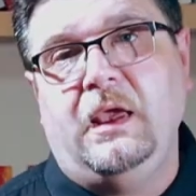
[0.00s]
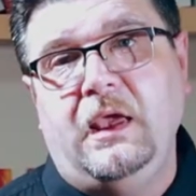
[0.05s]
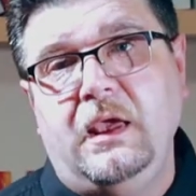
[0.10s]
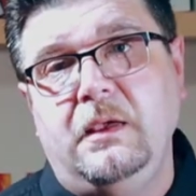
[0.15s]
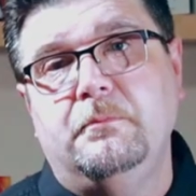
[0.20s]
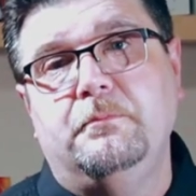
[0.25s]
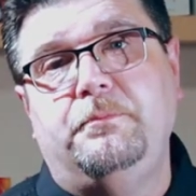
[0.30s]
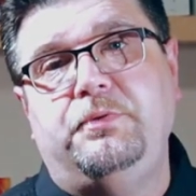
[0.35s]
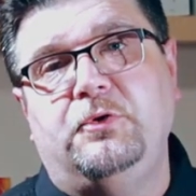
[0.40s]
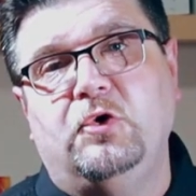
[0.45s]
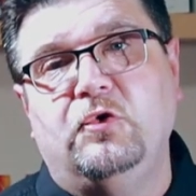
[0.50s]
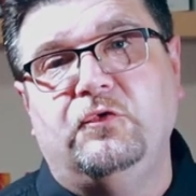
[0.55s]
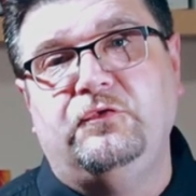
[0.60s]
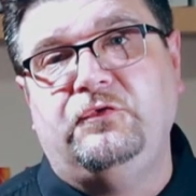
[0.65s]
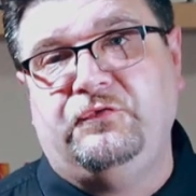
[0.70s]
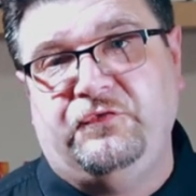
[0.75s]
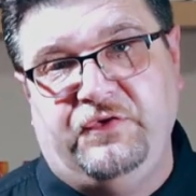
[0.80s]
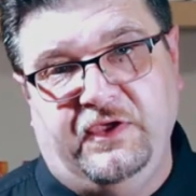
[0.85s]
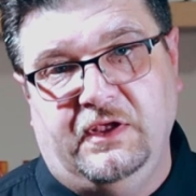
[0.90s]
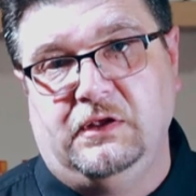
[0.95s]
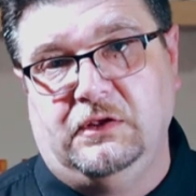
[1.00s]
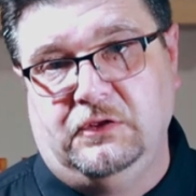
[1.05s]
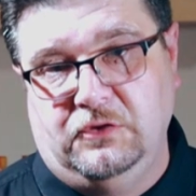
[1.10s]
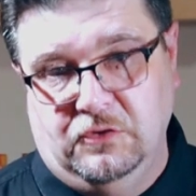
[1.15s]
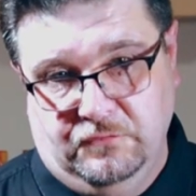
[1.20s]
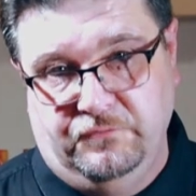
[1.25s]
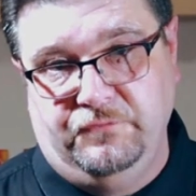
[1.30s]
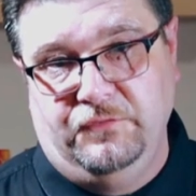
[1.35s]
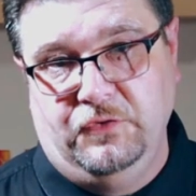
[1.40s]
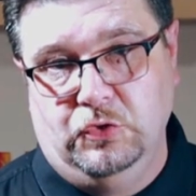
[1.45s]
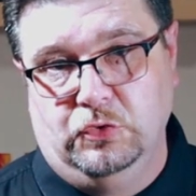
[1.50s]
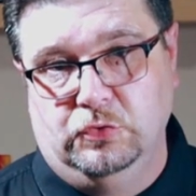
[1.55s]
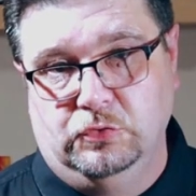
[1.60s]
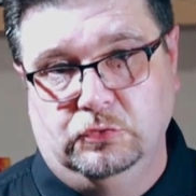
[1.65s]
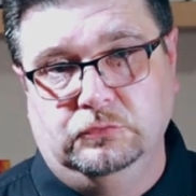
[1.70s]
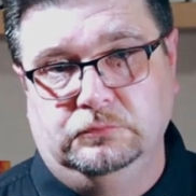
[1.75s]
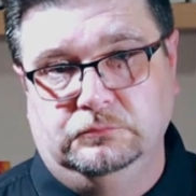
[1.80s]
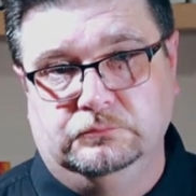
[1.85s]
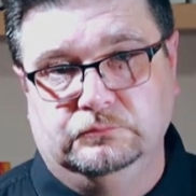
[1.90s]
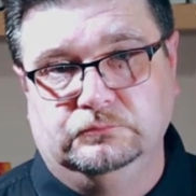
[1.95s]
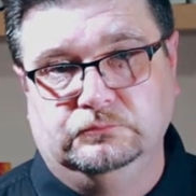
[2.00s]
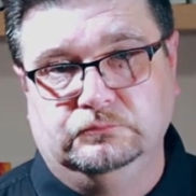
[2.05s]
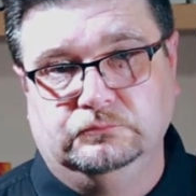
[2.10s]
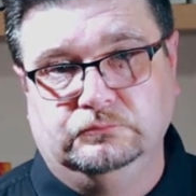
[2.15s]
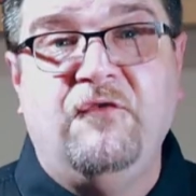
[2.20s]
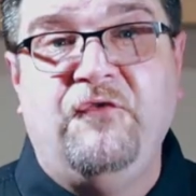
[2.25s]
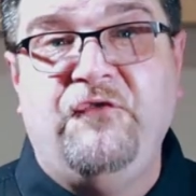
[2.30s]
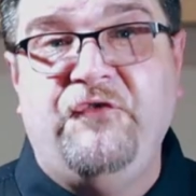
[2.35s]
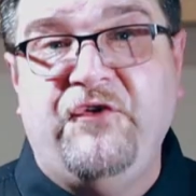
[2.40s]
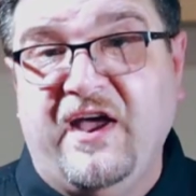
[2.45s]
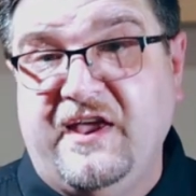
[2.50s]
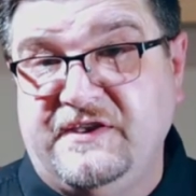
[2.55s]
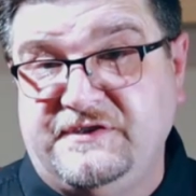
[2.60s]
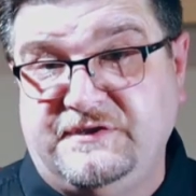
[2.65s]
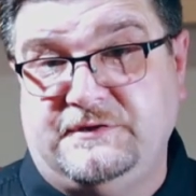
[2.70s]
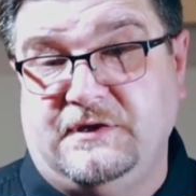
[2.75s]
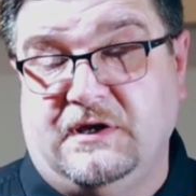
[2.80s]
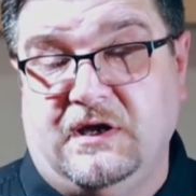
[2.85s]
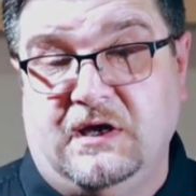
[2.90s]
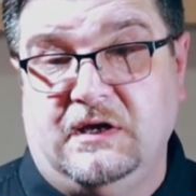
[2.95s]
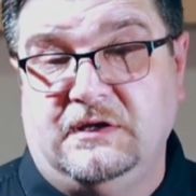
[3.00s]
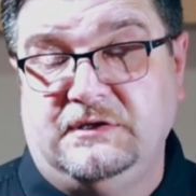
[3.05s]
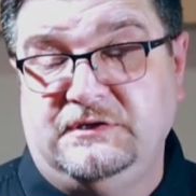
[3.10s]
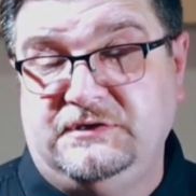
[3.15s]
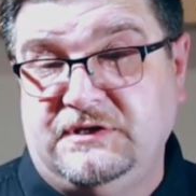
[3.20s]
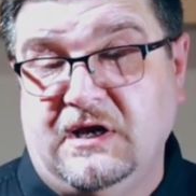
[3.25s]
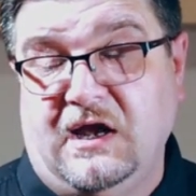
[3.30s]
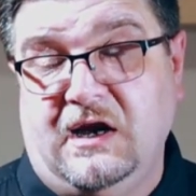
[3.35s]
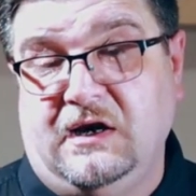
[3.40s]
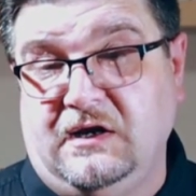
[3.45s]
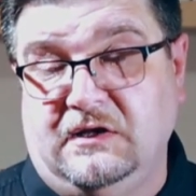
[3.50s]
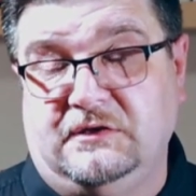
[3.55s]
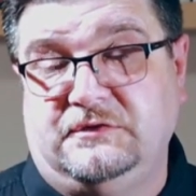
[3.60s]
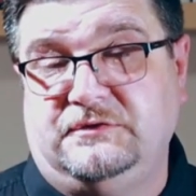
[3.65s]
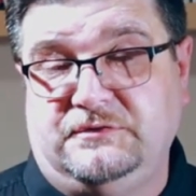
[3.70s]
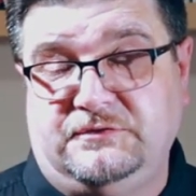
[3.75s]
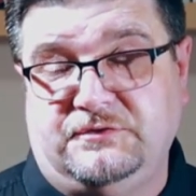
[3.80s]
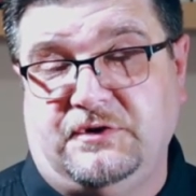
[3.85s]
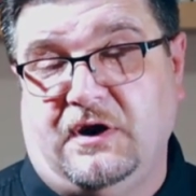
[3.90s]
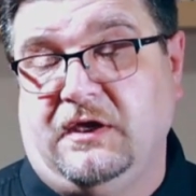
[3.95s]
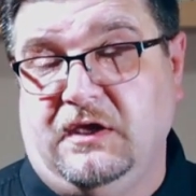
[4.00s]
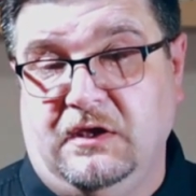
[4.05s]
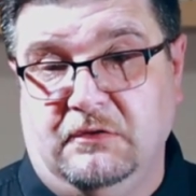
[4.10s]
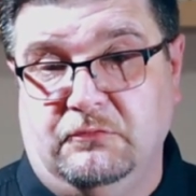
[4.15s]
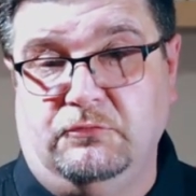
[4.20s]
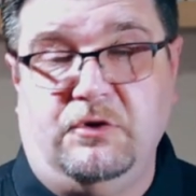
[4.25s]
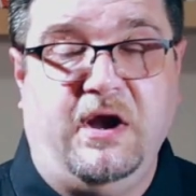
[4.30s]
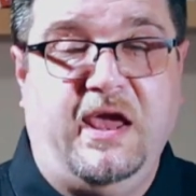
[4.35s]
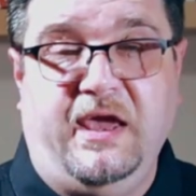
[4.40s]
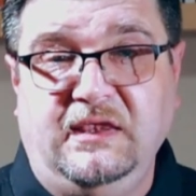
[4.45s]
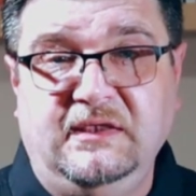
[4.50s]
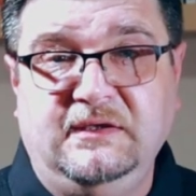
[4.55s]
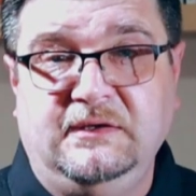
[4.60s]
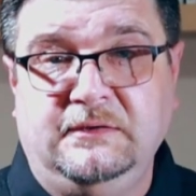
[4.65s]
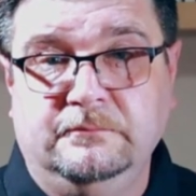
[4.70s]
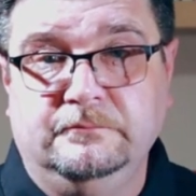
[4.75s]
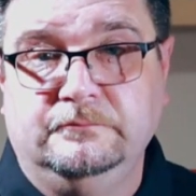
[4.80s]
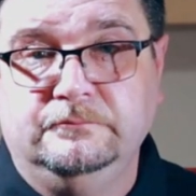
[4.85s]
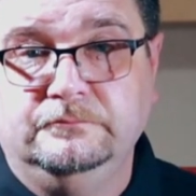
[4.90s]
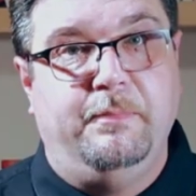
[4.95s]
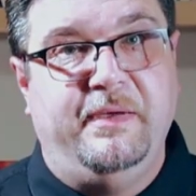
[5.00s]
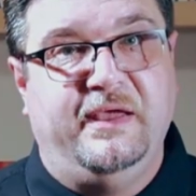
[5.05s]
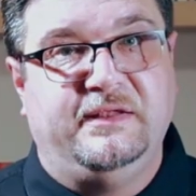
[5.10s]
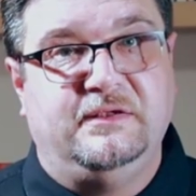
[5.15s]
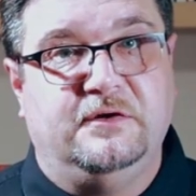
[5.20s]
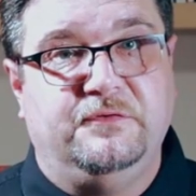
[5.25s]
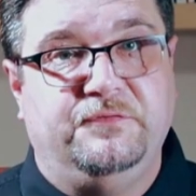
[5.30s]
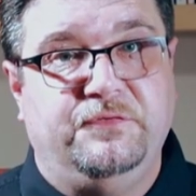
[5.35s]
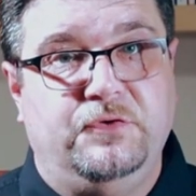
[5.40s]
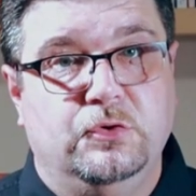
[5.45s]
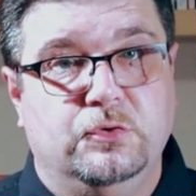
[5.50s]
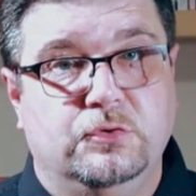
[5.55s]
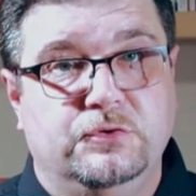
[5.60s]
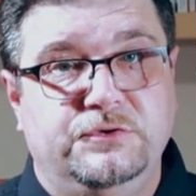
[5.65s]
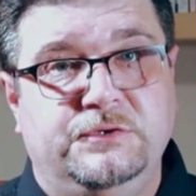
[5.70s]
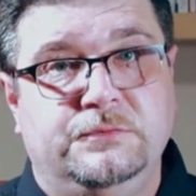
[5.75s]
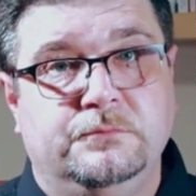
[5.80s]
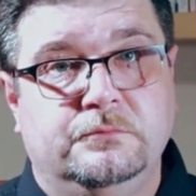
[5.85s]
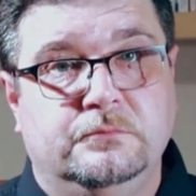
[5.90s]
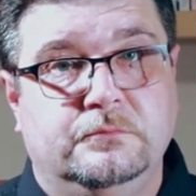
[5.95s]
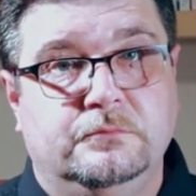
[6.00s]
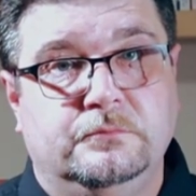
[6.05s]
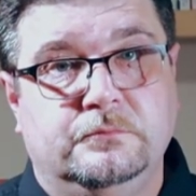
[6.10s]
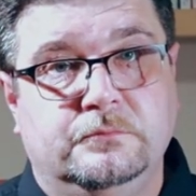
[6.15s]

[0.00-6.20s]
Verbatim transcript: improved field of view, faster target tracking rate, a better fuse,